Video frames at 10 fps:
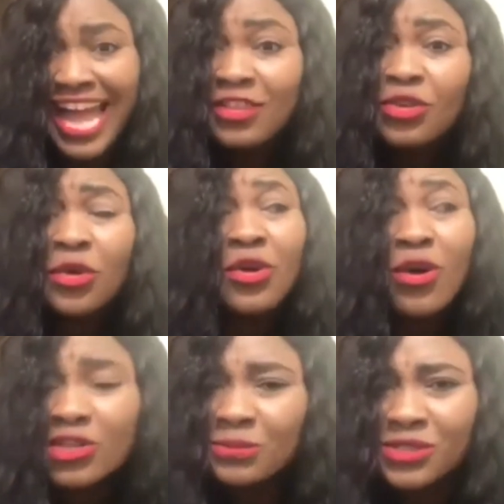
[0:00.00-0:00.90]
I know your
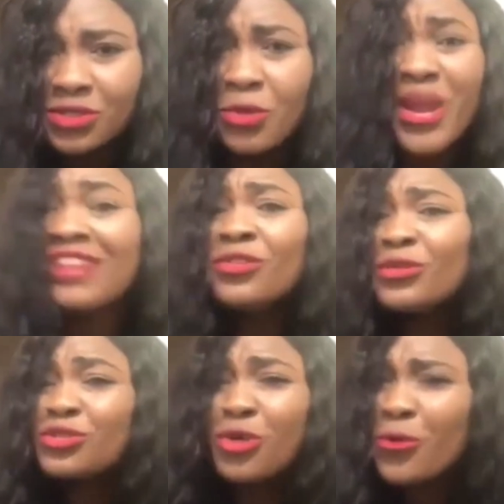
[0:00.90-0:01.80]
husband's story. I know
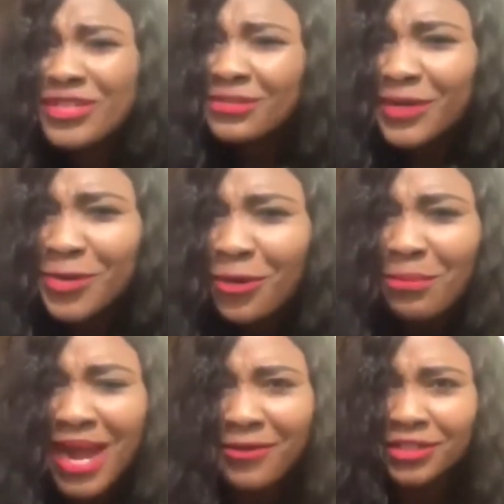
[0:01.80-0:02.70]
stories about your
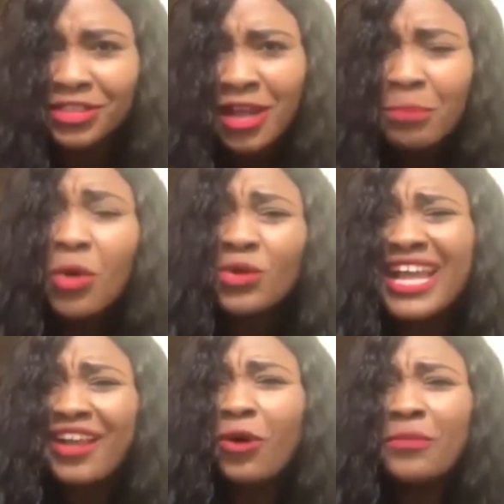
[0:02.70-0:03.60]
marriage, but will
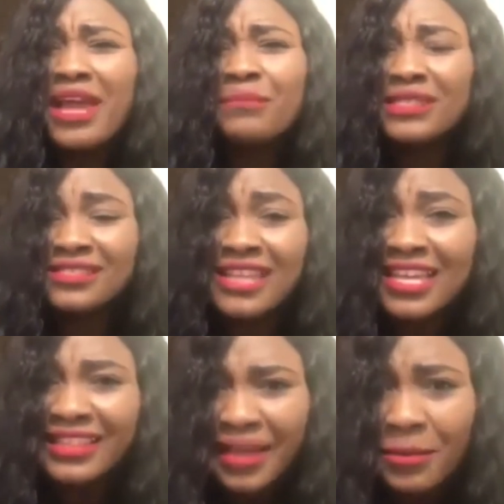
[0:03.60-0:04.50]
I come here and be
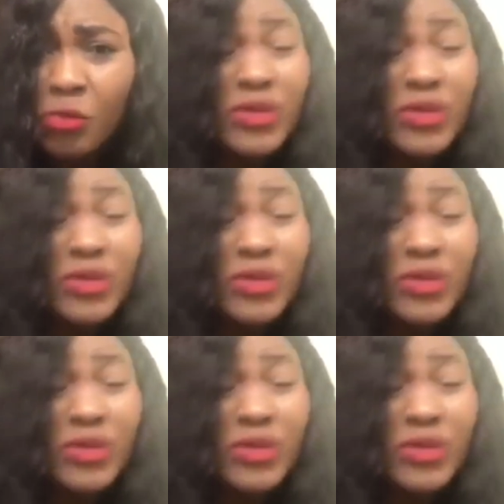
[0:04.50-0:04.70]
saying them?